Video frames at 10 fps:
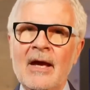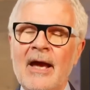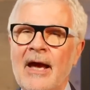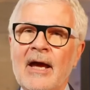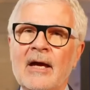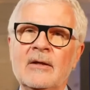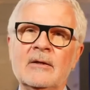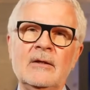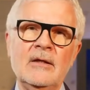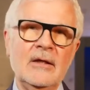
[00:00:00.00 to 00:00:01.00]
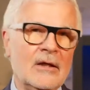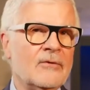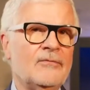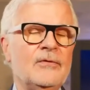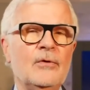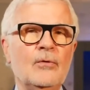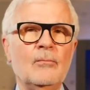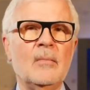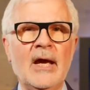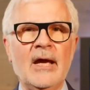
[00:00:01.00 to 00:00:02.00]
And if
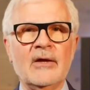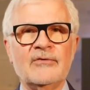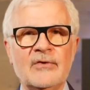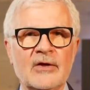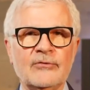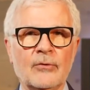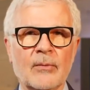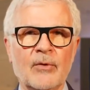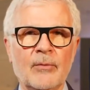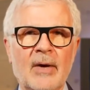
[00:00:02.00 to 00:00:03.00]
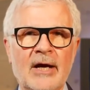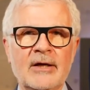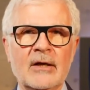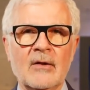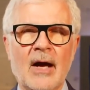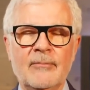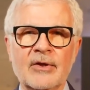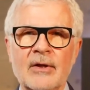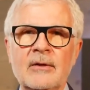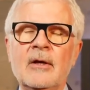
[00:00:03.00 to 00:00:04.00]
you make sex hormone binding
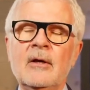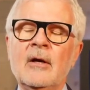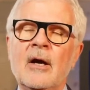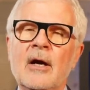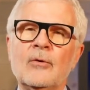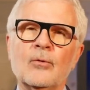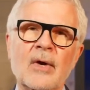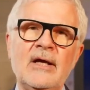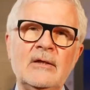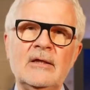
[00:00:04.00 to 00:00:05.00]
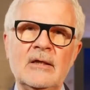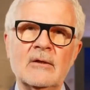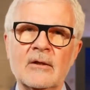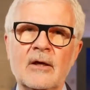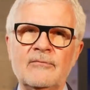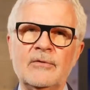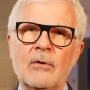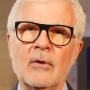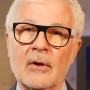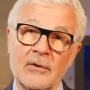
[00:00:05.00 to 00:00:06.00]
globulin, a great deal of
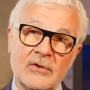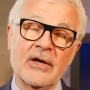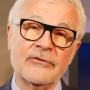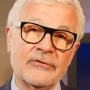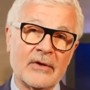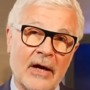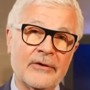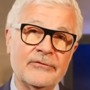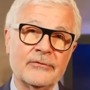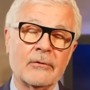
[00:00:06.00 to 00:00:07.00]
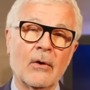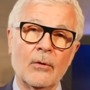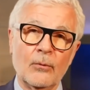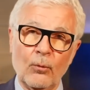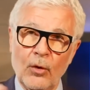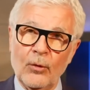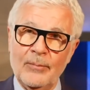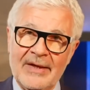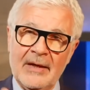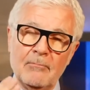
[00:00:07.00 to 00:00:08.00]
your testosterone will
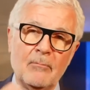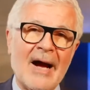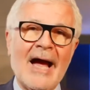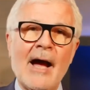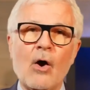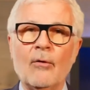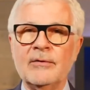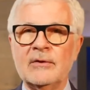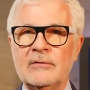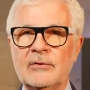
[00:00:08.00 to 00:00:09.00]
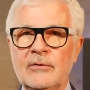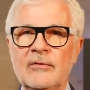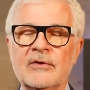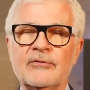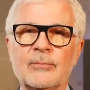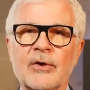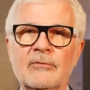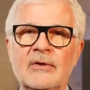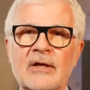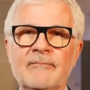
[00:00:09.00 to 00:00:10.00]
be bound to this
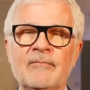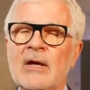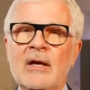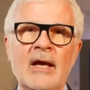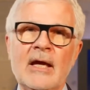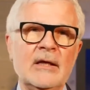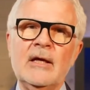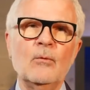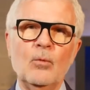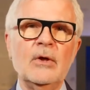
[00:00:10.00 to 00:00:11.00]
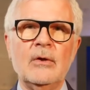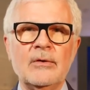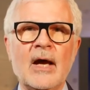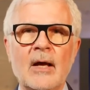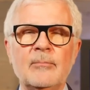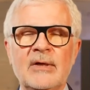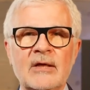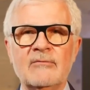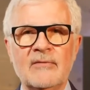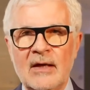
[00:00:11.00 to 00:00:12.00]
protein and it will not
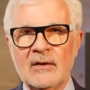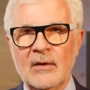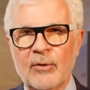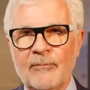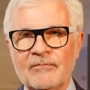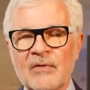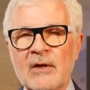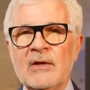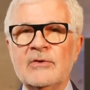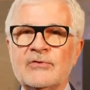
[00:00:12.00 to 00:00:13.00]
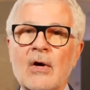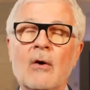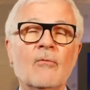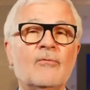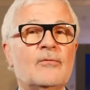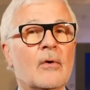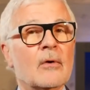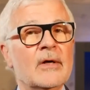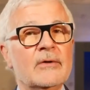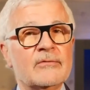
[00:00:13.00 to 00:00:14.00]
be available. So,
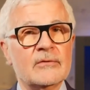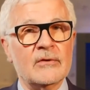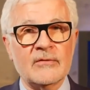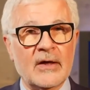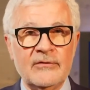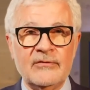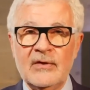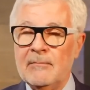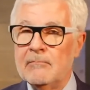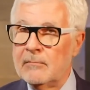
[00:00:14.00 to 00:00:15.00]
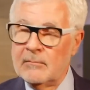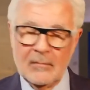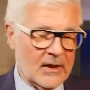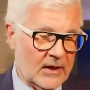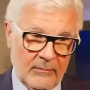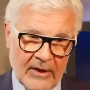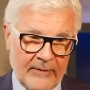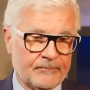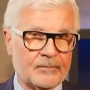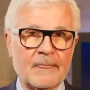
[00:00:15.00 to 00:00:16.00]
for instance, I see many
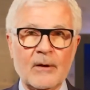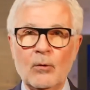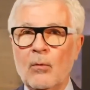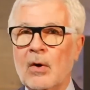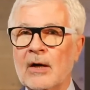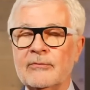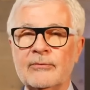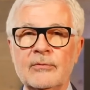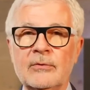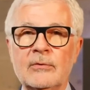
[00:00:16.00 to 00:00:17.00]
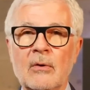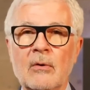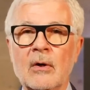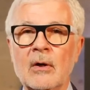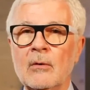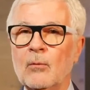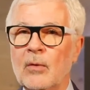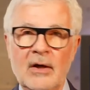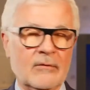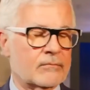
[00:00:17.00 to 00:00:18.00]
men who walk through the door
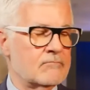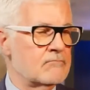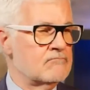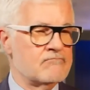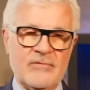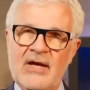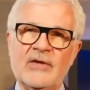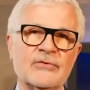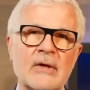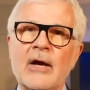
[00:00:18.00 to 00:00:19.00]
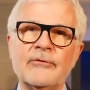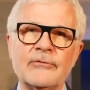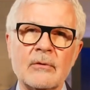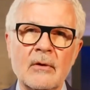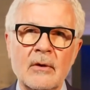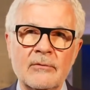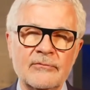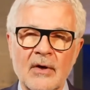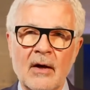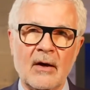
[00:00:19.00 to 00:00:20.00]
with
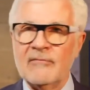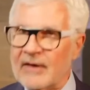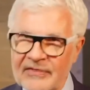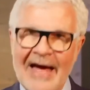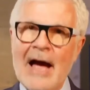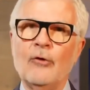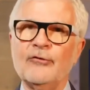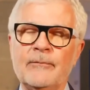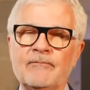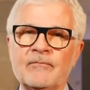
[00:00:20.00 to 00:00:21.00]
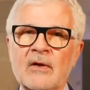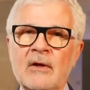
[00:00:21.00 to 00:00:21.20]
testosterones of 1,000,